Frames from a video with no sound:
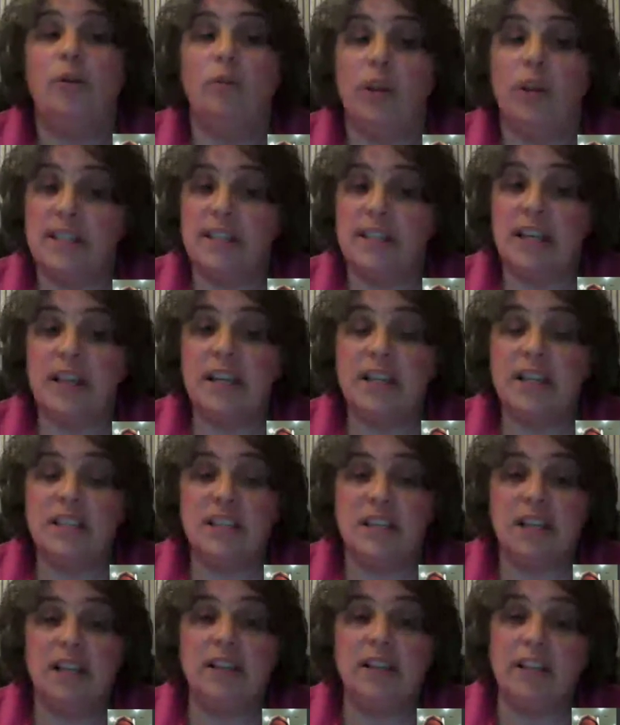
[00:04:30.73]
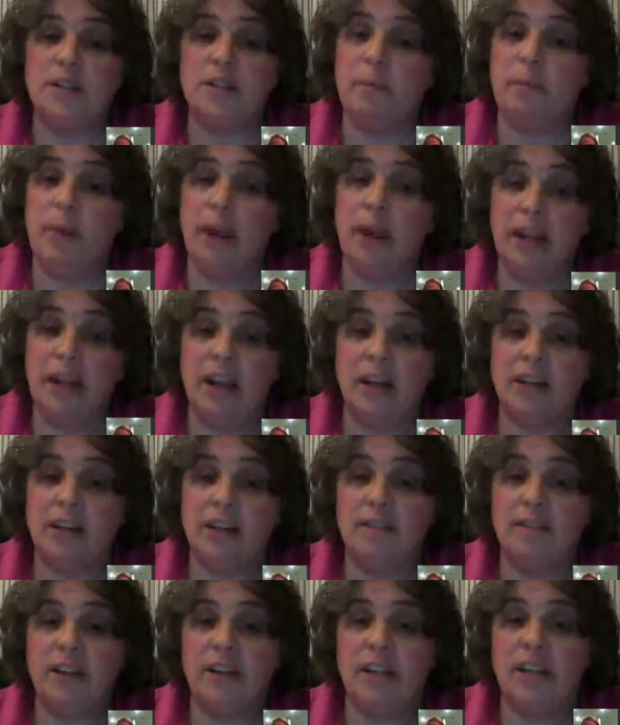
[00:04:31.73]
Well, the CDC leads many
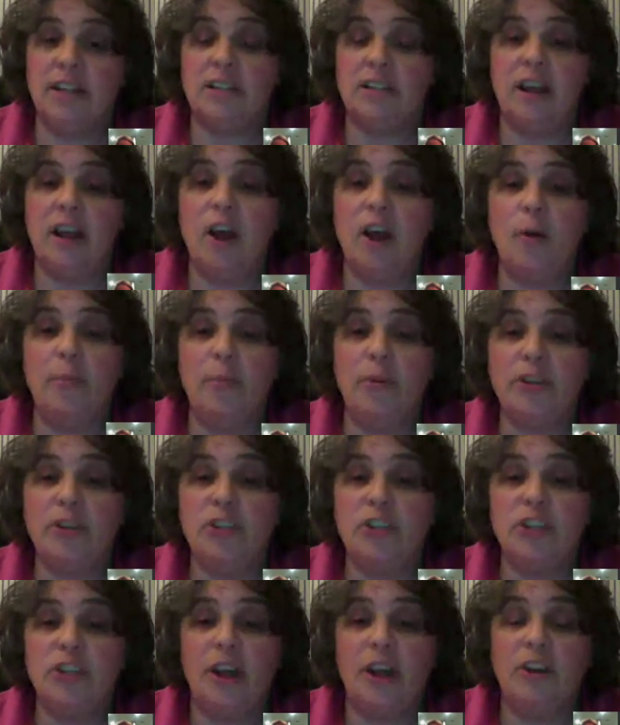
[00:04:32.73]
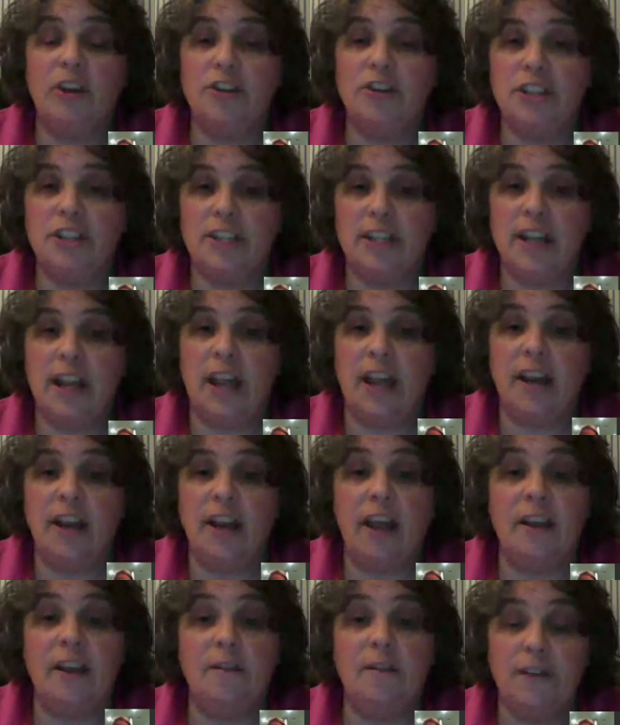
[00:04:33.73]
activities that help us to understand
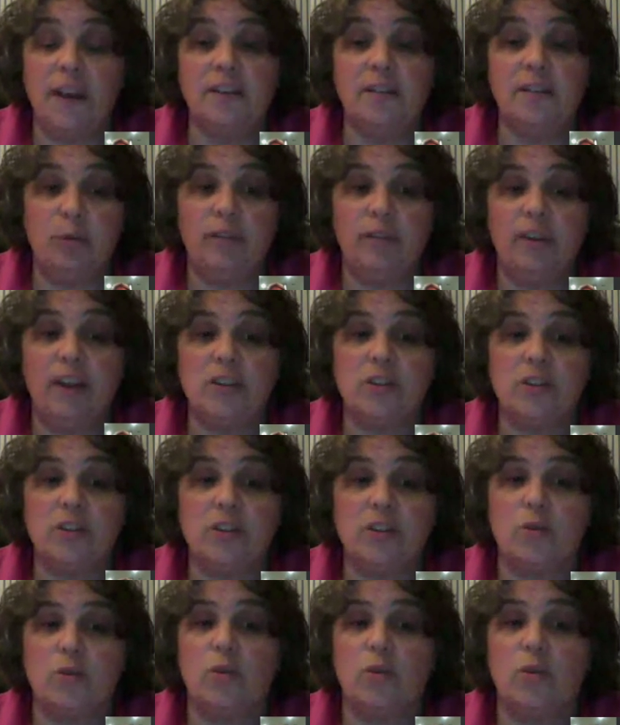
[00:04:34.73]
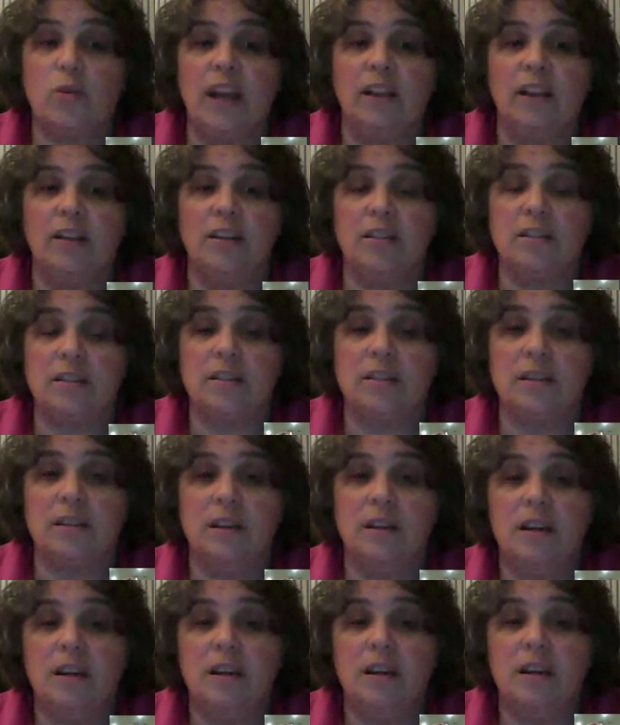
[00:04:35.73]
and effectively prevent school violence.
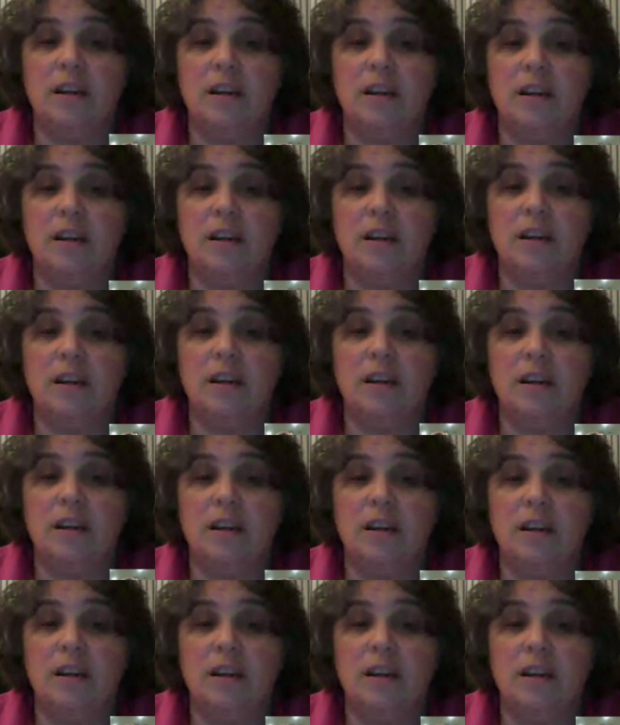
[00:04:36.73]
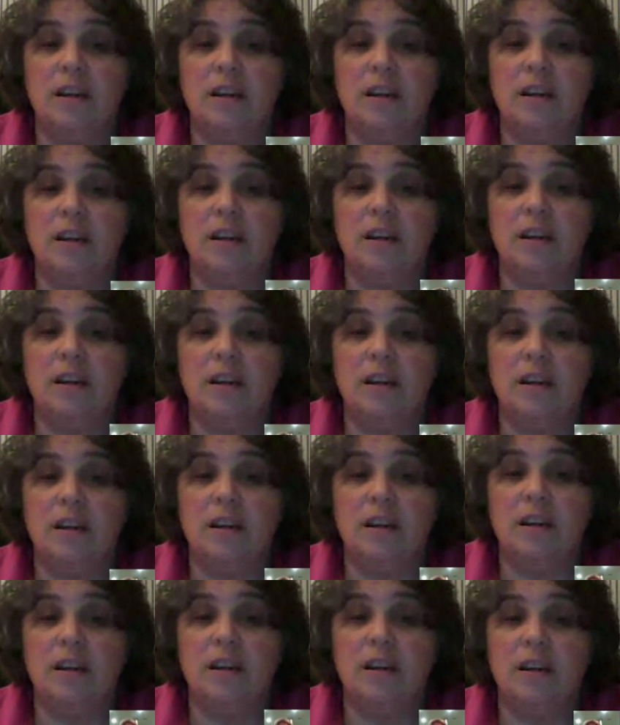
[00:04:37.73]
Some of these include
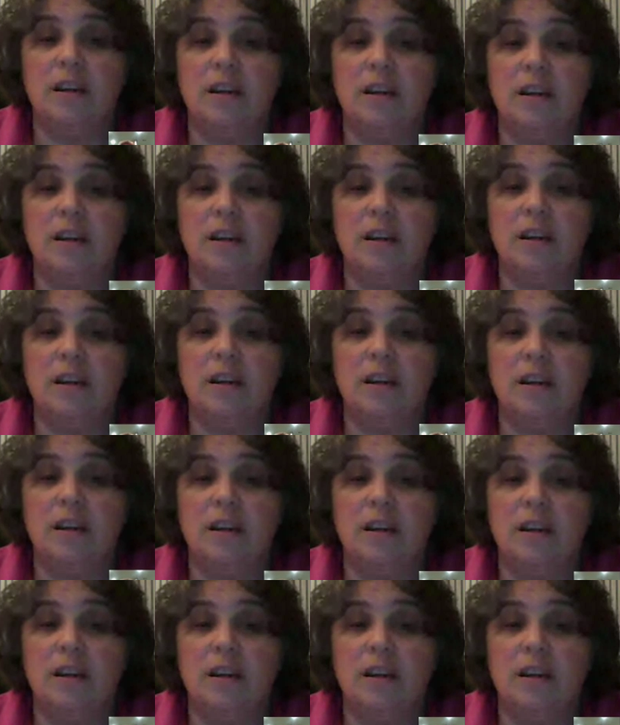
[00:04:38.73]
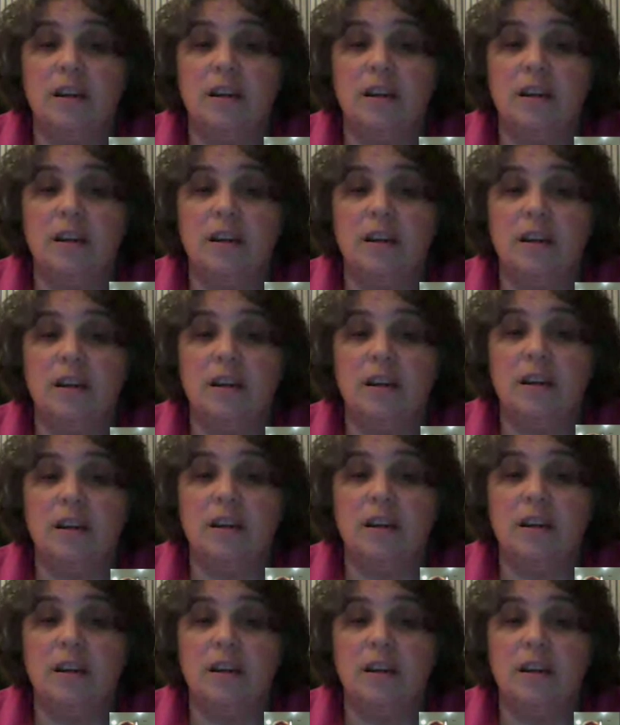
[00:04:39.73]
School-Associated Violent Death Study,
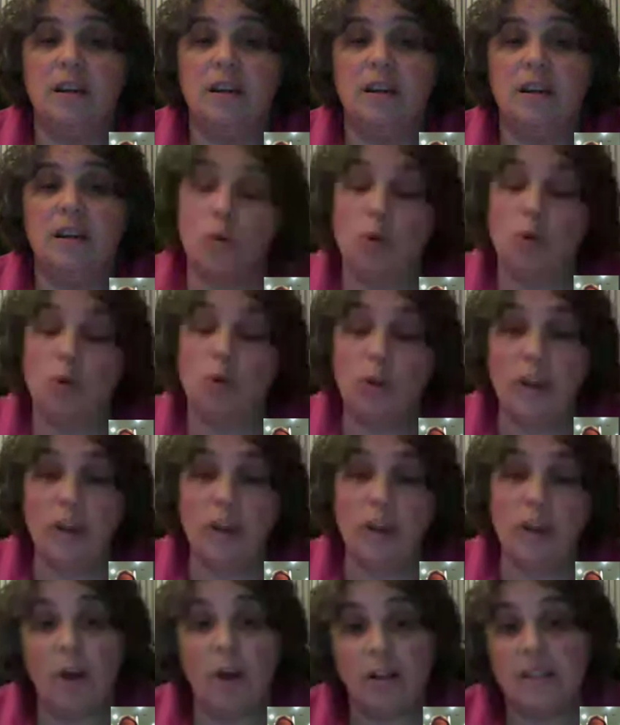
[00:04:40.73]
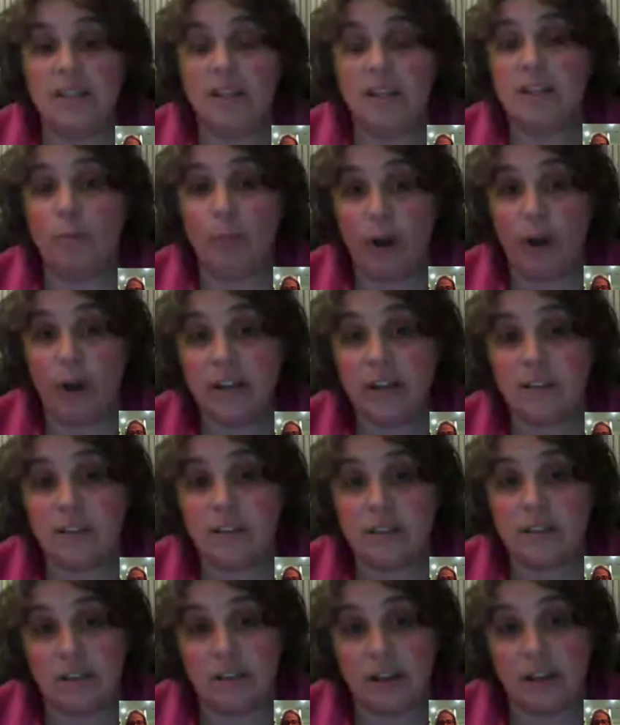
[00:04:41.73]
School Health Policies and
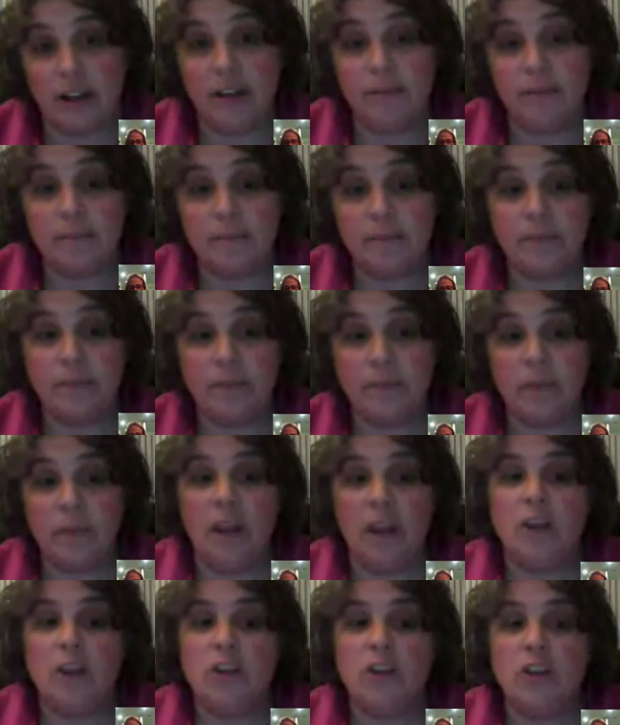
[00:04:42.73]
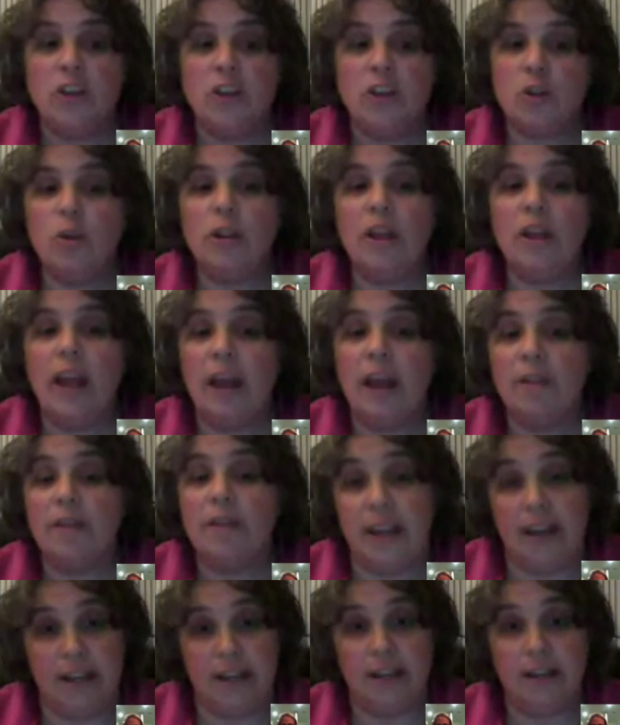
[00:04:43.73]
Practices Study, School Health
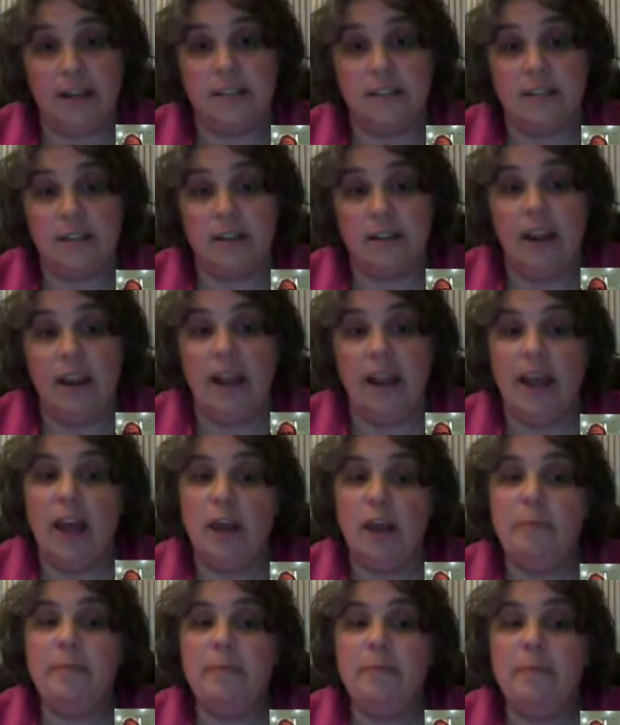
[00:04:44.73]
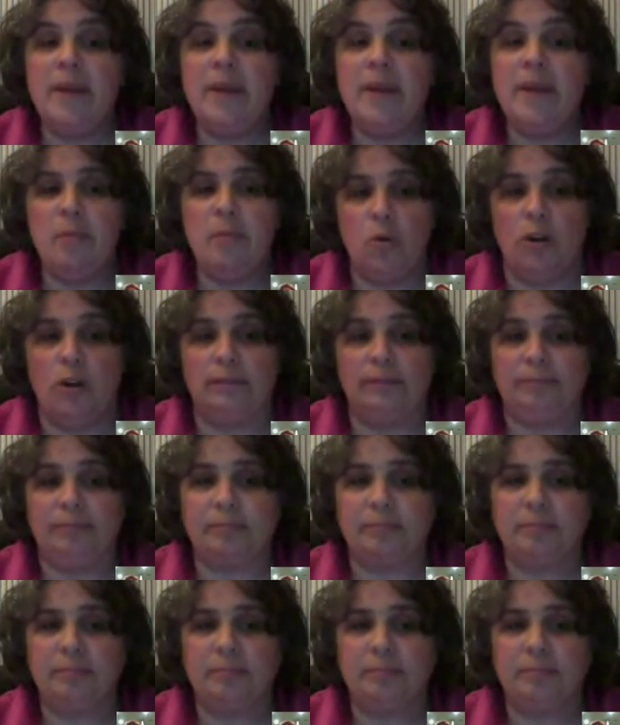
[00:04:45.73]
Index, and many more.